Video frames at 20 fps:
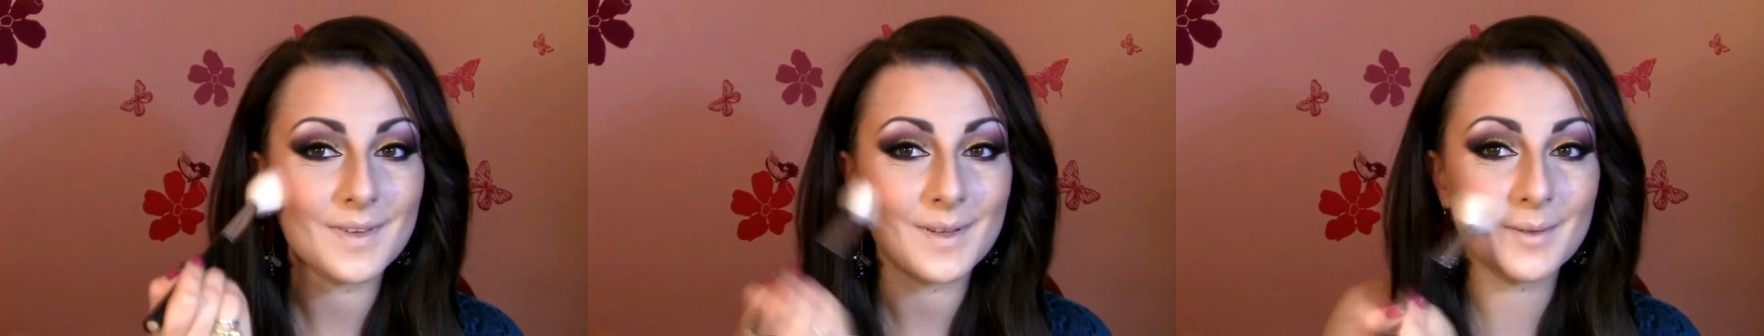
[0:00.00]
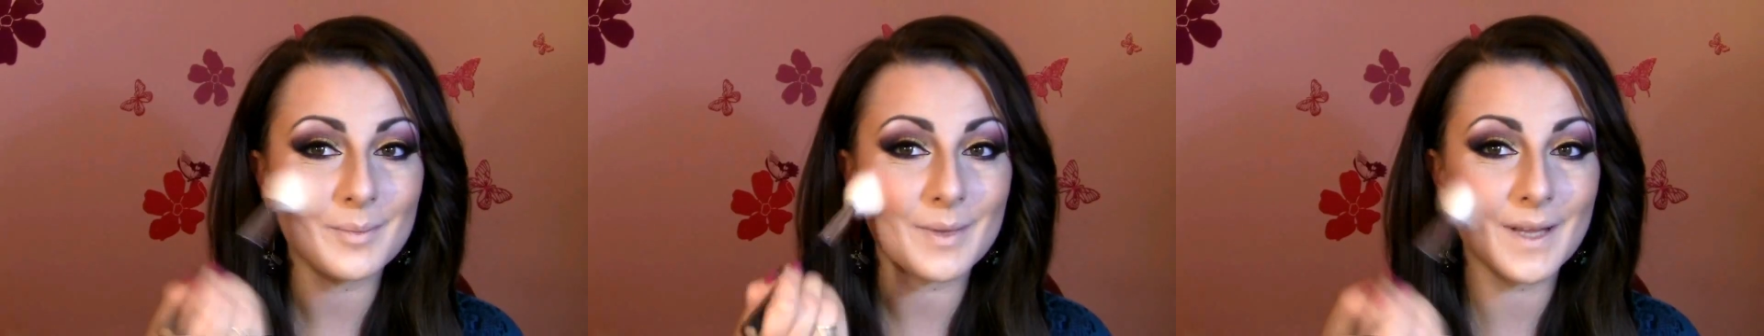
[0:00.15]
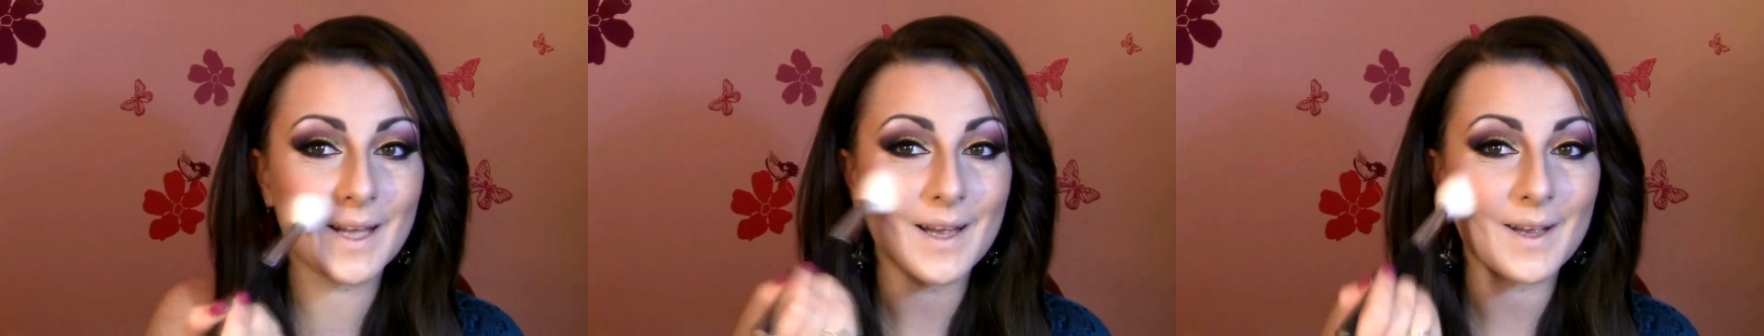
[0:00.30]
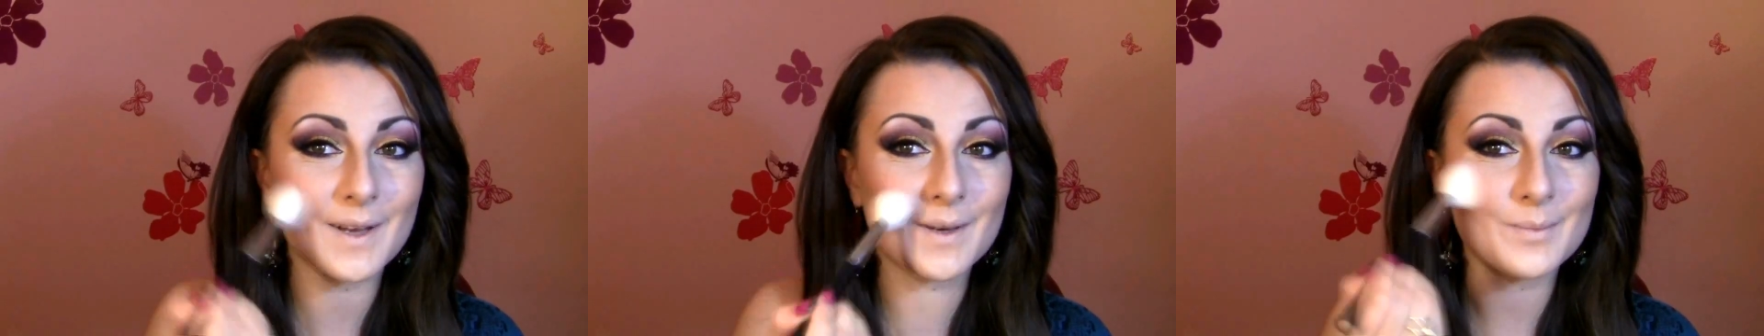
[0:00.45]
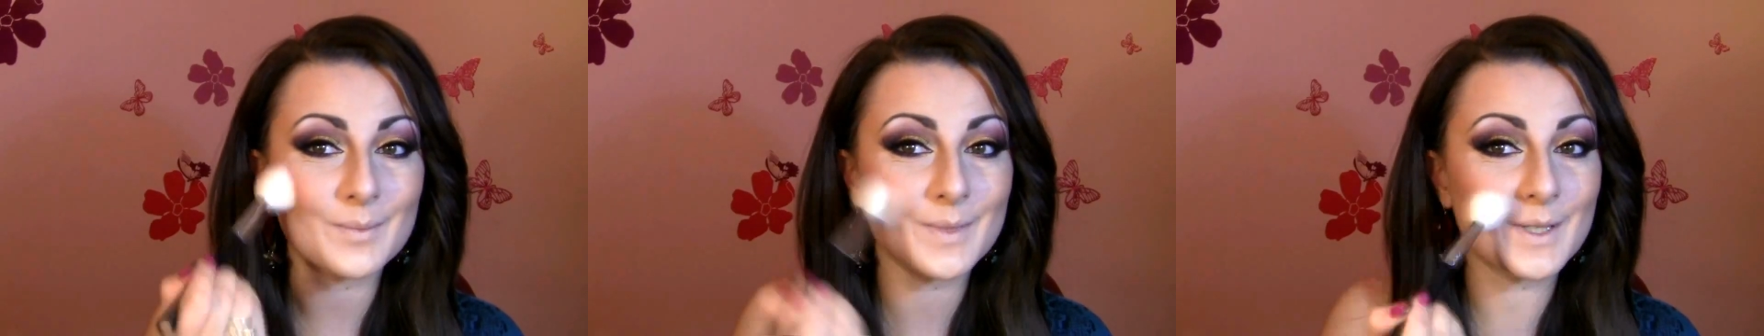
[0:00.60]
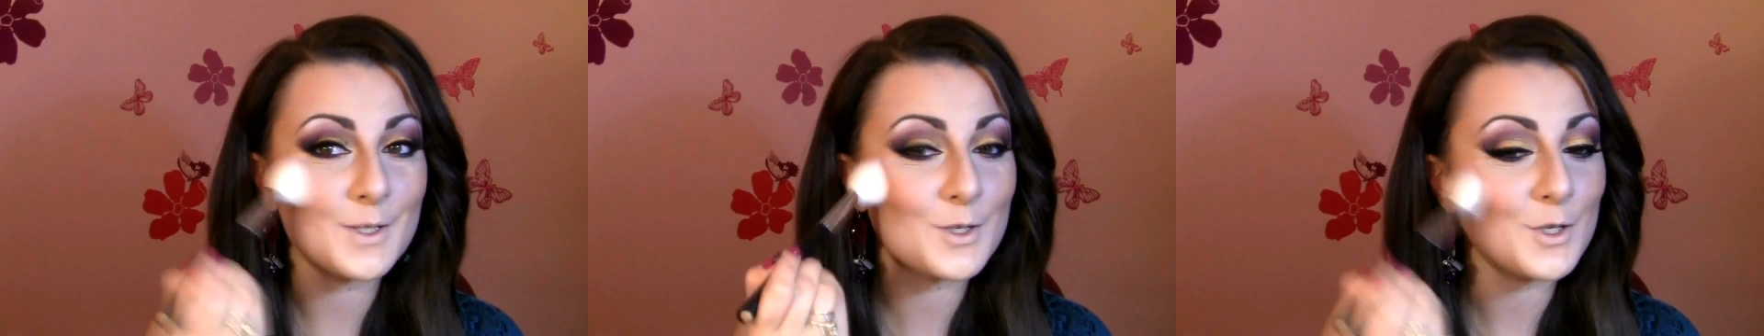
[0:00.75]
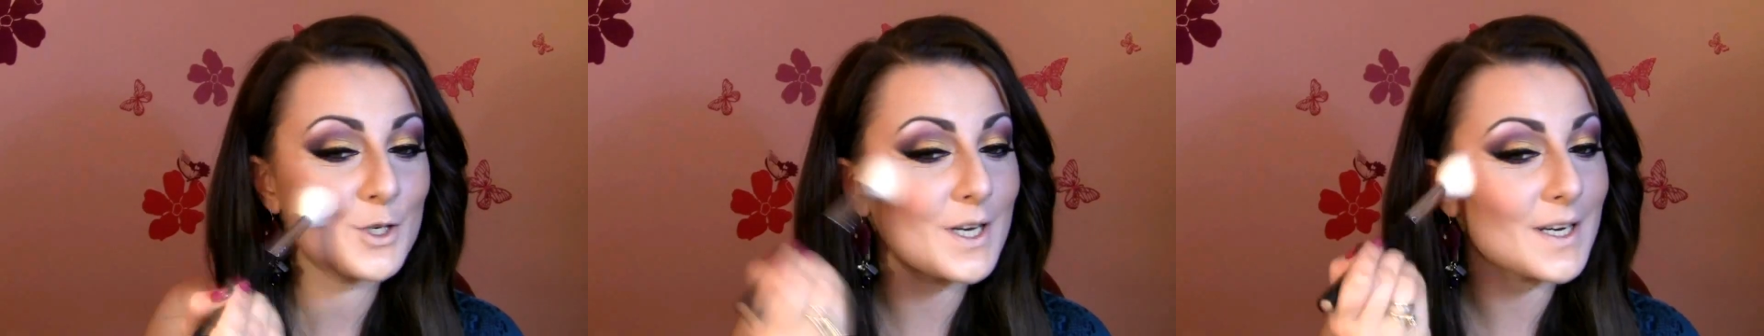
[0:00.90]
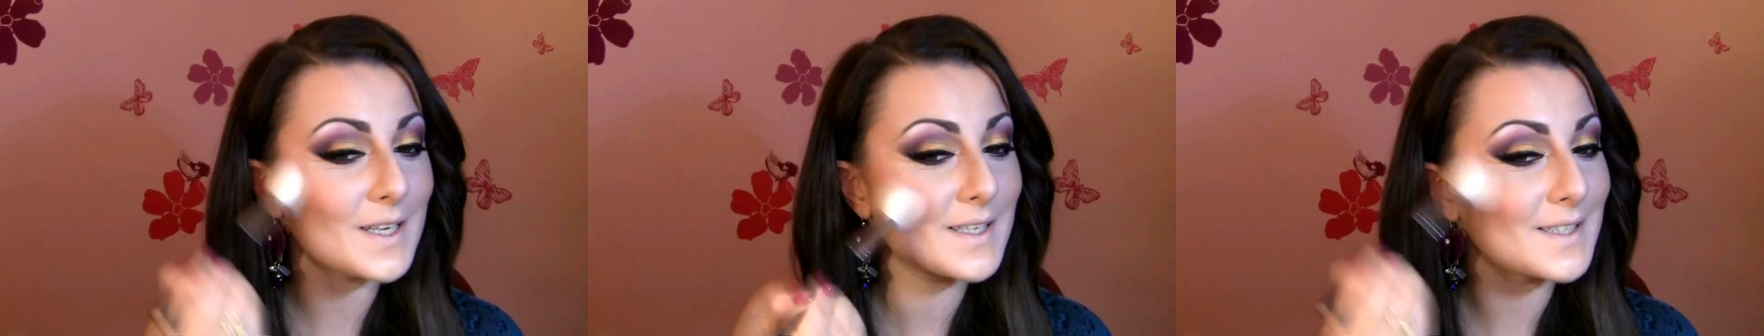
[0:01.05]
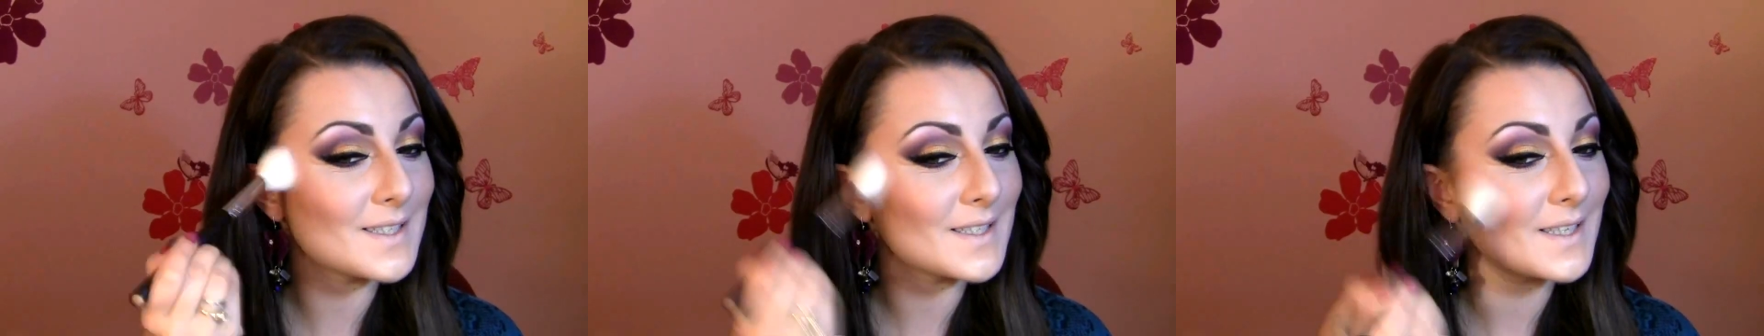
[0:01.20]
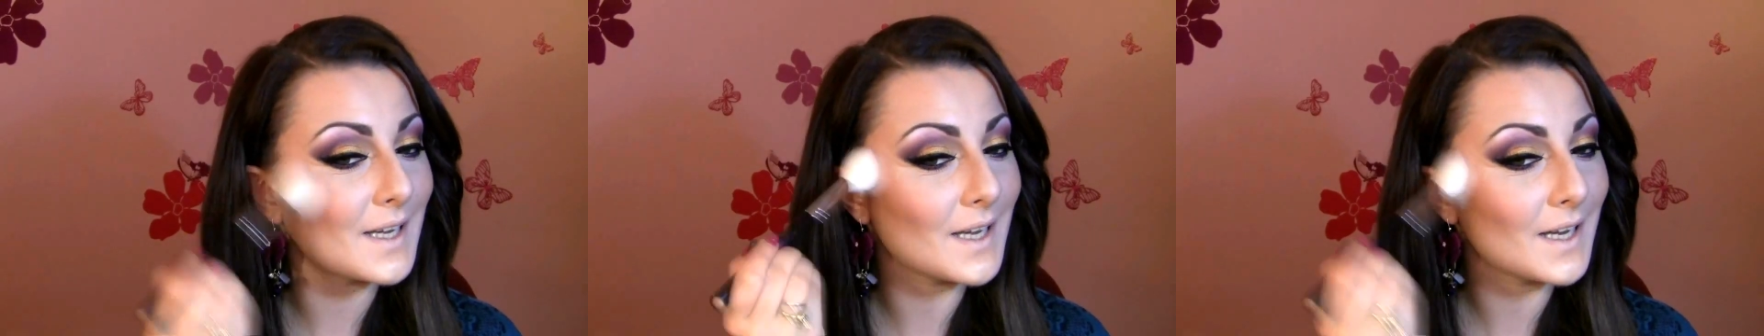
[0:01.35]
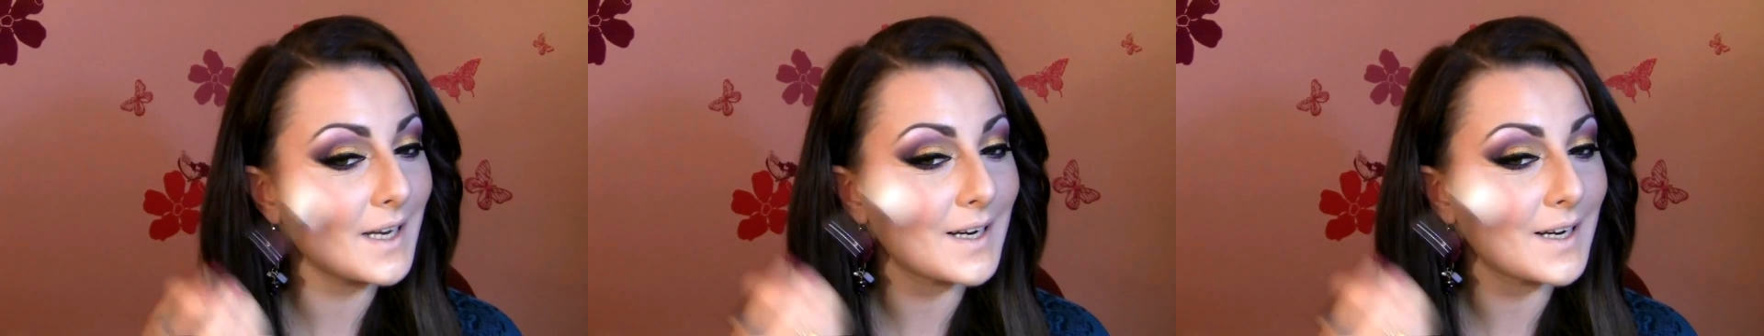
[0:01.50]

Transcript: Apply on my cheeks